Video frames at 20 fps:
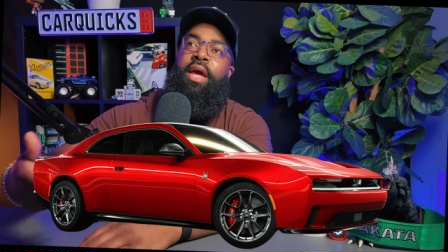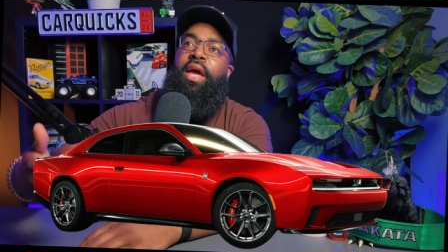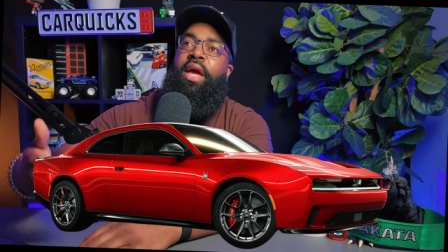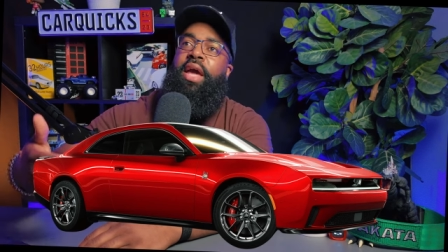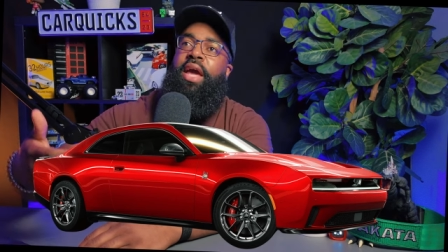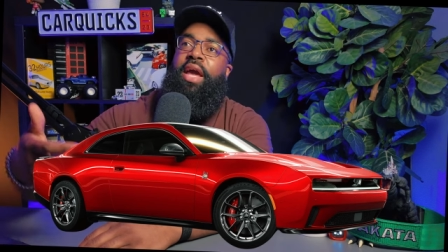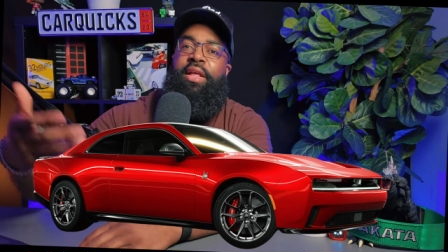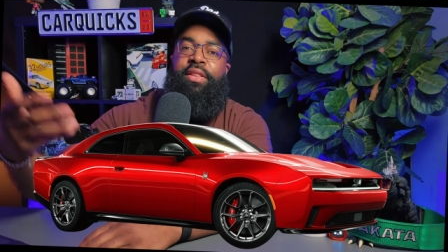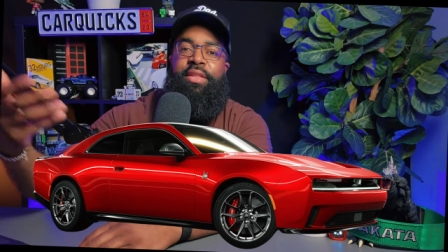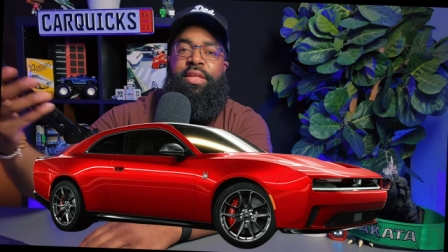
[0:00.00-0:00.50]

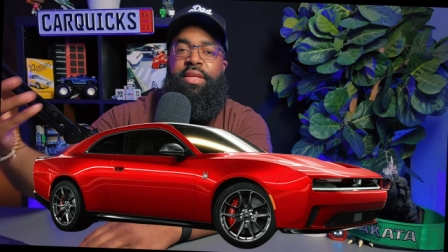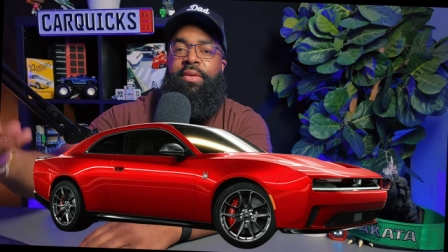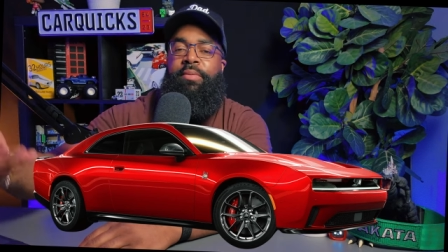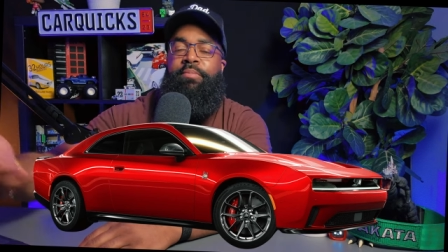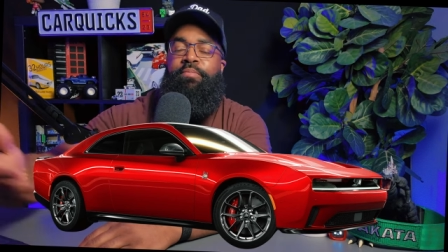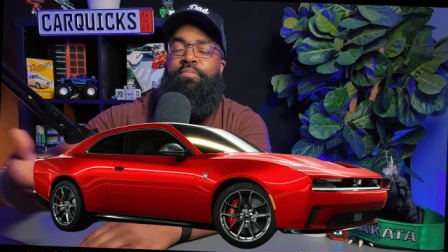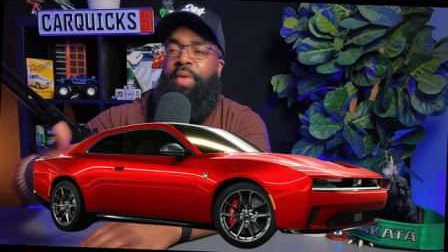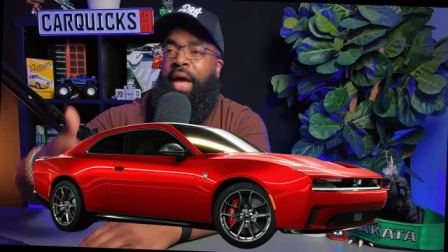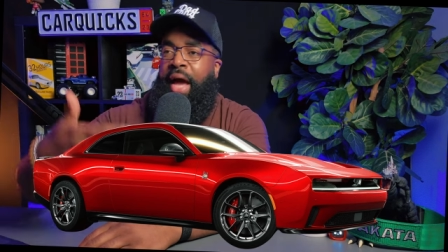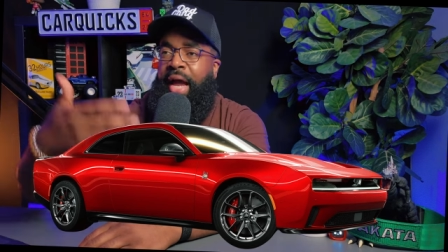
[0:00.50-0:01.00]
and the
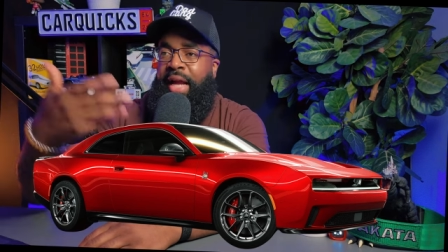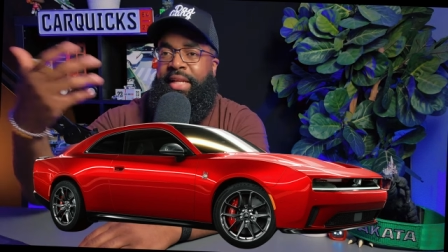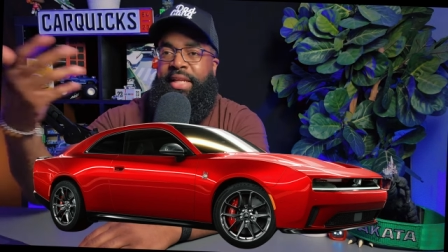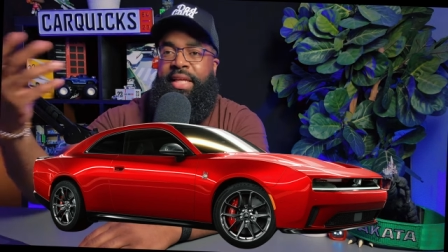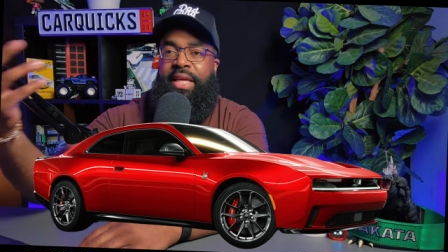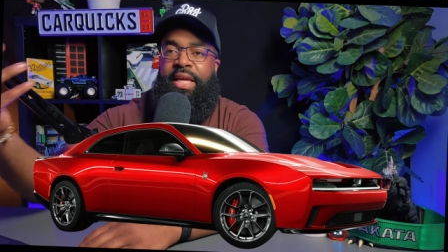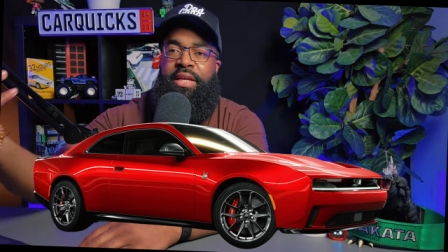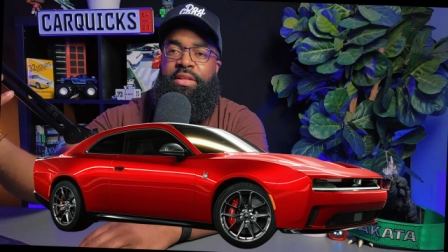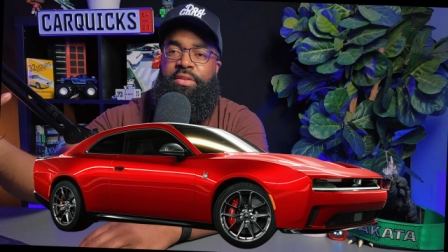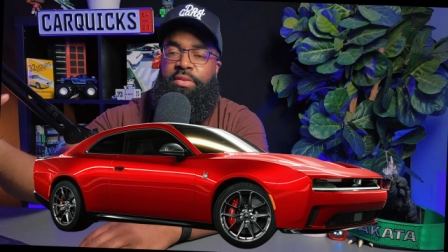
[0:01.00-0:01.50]

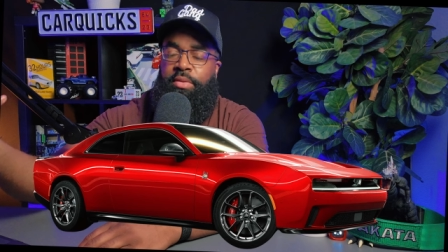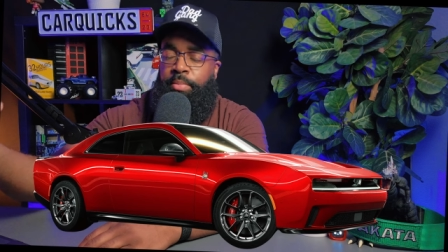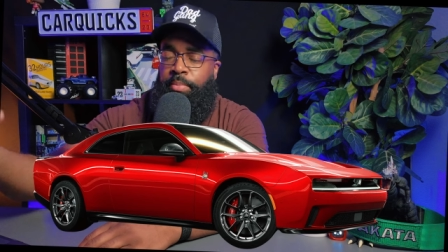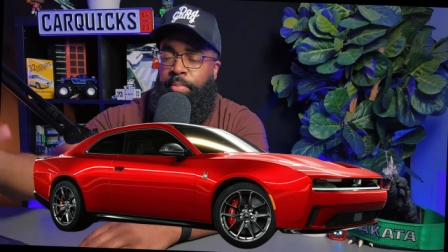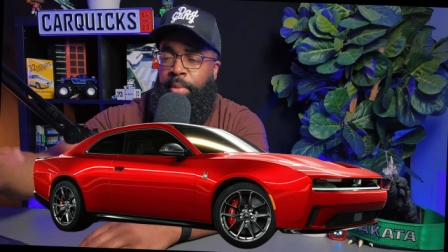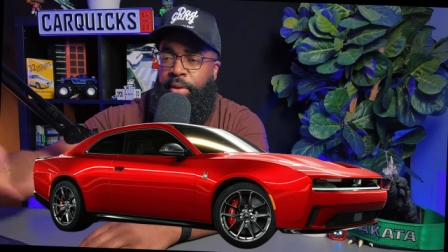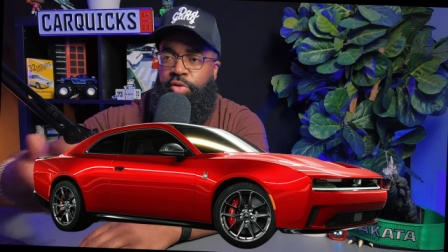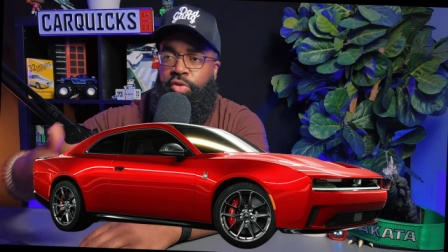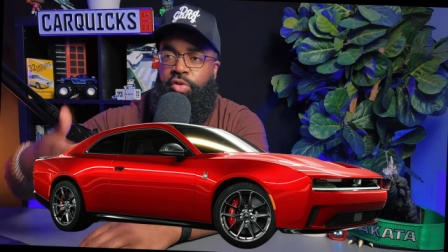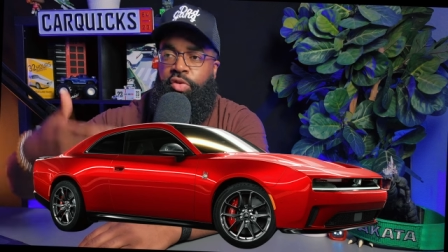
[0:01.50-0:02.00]
ideas of
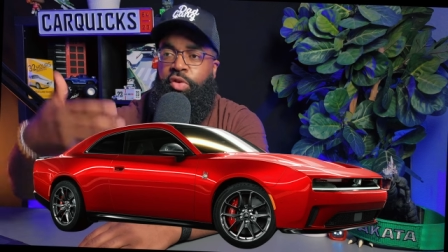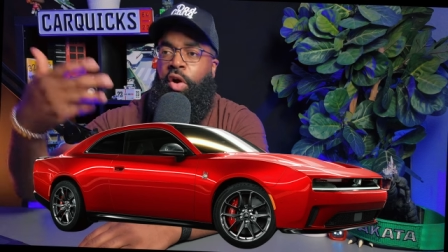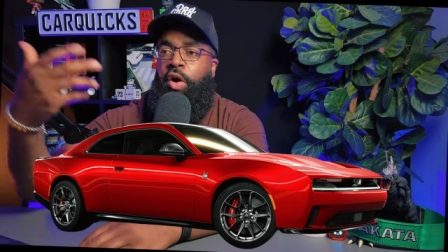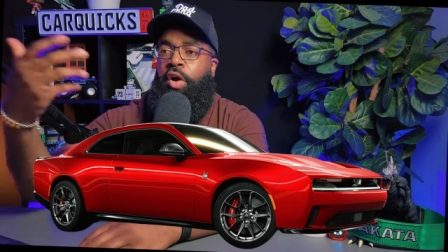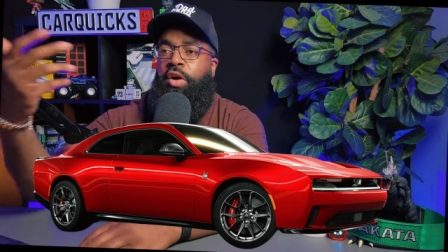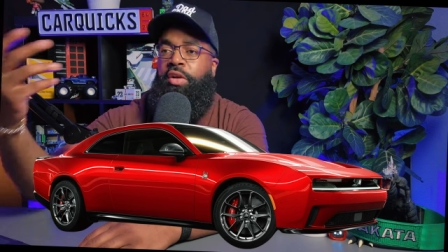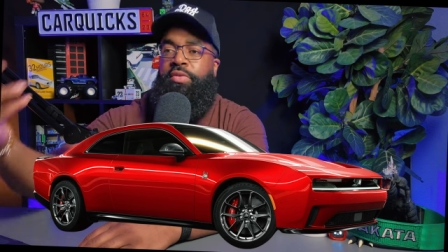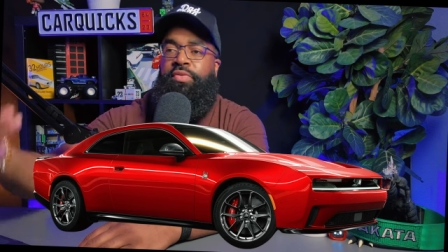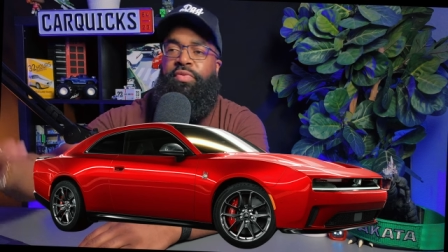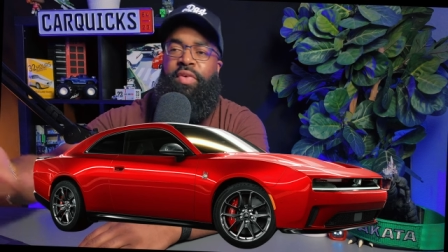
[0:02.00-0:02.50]
muscle
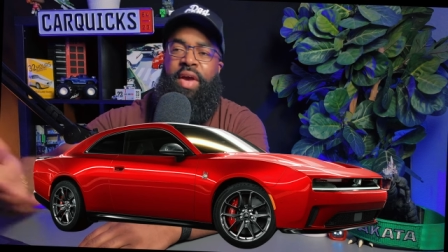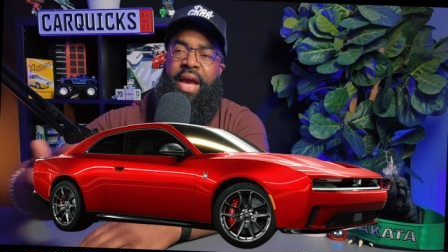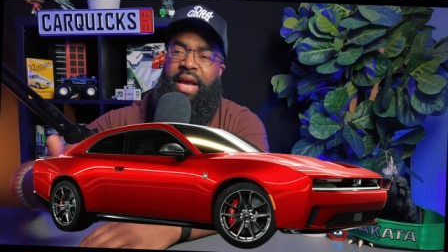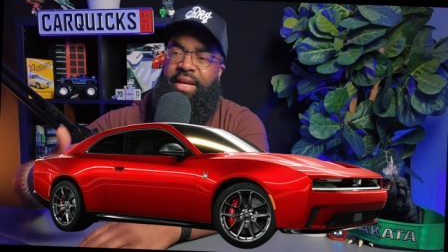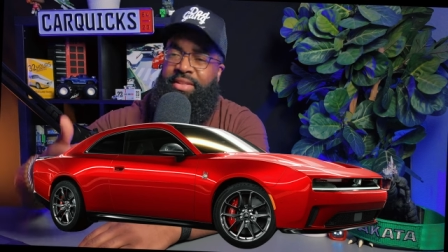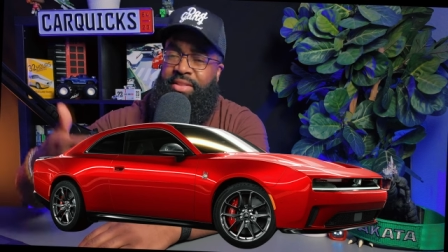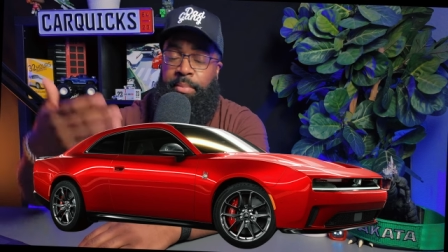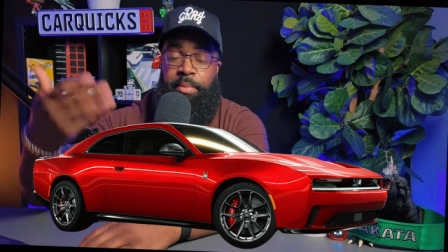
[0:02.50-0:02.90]
cars fast.